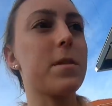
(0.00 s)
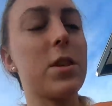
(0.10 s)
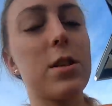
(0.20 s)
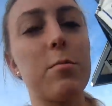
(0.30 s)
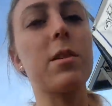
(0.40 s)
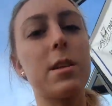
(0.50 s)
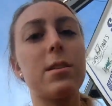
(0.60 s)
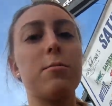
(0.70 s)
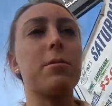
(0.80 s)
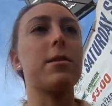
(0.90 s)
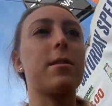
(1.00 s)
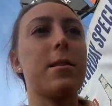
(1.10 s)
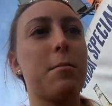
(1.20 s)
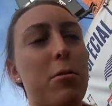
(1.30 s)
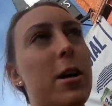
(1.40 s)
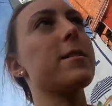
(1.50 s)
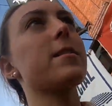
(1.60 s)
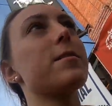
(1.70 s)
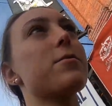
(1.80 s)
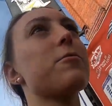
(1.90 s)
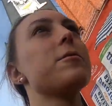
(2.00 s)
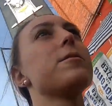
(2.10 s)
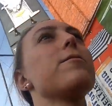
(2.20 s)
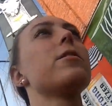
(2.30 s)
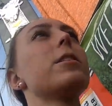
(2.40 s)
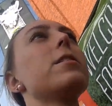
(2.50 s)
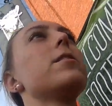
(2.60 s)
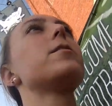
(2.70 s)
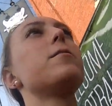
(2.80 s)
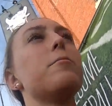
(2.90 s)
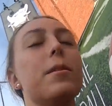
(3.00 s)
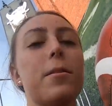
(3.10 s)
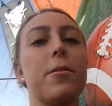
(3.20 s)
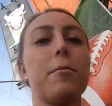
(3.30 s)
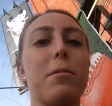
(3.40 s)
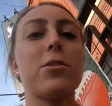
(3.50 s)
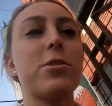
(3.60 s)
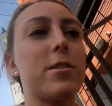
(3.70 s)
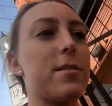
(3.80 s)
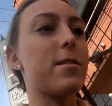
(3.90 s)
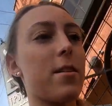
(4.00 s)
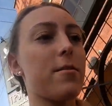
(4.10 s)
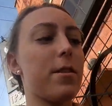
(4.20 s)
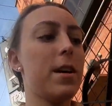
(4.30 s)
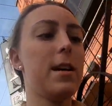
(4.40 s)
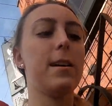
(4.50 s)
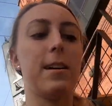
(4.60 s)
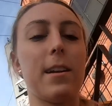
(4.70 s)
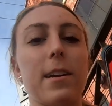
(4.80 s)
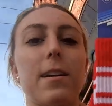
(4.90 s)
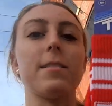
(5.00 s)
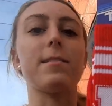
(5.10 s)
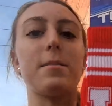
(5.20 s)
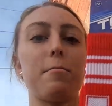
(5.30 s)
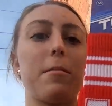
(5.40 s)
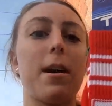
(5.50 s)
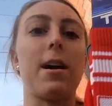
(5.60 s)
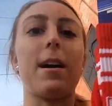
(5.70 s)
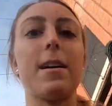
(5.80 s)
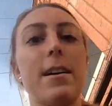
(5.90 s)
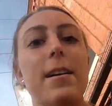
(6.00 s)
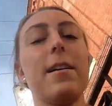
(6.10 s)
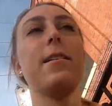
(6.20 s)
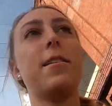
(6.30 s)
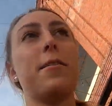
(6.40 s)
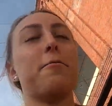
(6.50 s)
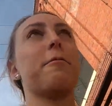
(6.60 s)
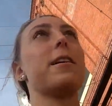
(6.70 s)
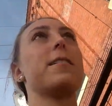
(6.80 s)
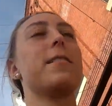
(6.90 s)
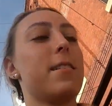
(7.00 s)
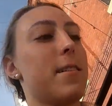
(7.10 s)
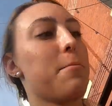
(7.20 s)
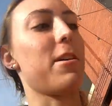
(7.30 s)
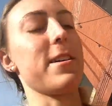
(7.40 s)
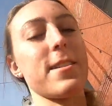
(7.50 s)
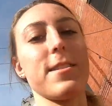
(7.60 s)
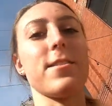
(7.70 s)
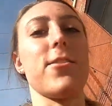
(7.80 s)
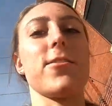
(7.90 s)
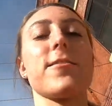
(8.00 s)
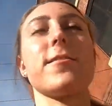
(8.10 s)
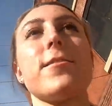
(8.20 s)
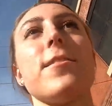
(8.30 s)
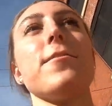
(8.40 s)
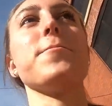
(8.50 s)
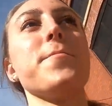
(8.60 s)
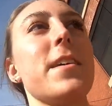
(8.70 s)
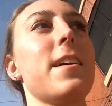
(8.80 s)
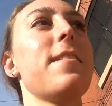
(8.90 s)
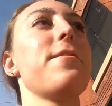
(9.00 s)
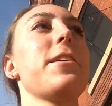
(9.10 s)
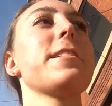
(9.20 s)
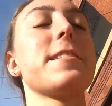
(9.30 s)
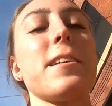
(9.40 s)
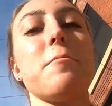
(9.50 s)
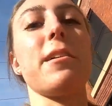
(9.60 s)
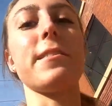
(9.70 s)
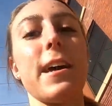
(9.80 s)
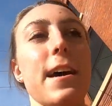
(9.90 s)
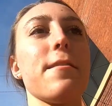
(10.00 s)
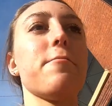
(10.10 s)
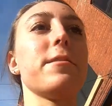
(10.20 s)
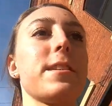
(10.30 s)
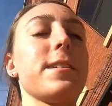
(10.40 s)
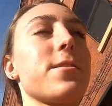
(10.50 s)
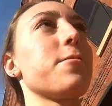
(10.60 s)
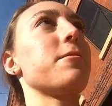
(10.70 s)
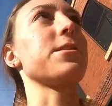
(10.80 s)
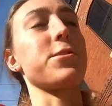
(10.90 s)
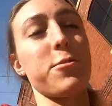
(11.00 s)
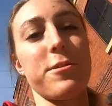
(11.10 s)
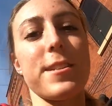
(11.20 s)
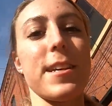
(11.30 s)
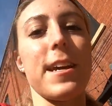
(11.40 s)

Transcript: Just went into one of the Nebraska stores over here with all the merch and stuff, and I got some high red Nebraska socks, so very excited about that once I start wearing shorts